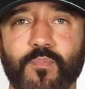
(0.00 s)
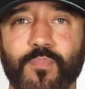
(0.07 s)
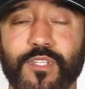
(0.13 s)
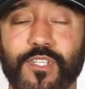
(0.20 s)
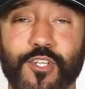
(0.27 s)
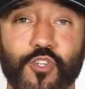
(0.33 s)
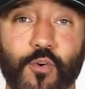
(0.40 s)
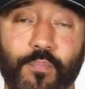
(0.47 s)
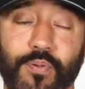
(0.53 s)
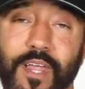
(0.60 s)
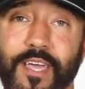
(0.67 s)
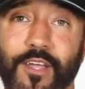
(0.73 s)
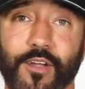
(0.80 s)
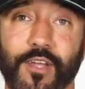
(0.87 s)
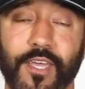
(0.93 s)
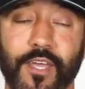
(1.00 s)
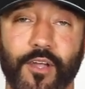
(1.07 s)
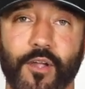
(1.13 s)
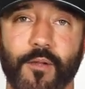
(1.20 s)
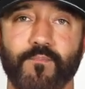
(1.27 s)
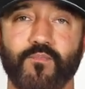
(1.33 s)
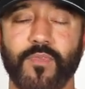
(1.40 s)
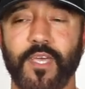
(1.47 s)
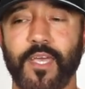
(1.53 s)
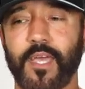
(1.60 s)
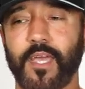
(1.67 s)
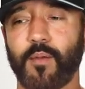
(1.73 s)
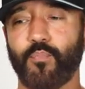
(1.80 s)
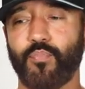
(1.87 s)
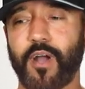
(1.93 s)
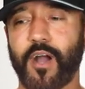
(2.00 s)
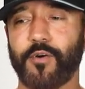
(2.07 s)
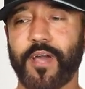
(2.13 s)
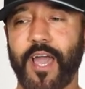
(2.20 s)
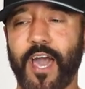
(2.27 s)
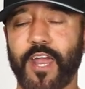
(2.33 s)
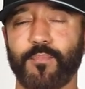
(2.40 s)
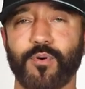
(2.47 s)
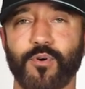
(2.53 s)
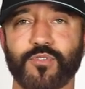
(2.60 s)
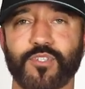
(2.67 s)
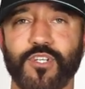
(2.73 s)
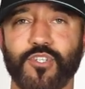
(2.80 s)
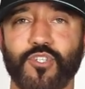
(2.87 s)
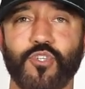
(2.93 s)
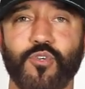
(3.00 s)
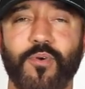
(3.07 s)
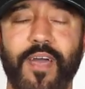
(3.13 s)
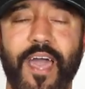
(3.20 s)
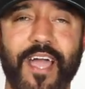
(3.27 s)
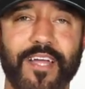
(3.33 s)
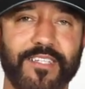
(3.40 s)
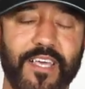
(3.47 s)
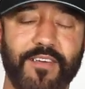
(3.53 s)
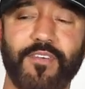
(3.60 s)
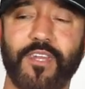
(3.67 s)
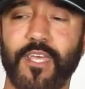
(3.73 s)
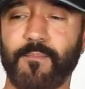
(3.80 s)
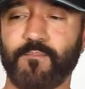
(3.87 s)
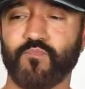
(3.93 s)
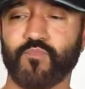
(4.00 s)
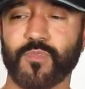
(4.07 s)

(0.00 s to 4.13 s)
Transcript: potential player here in brown adipose tissue activity?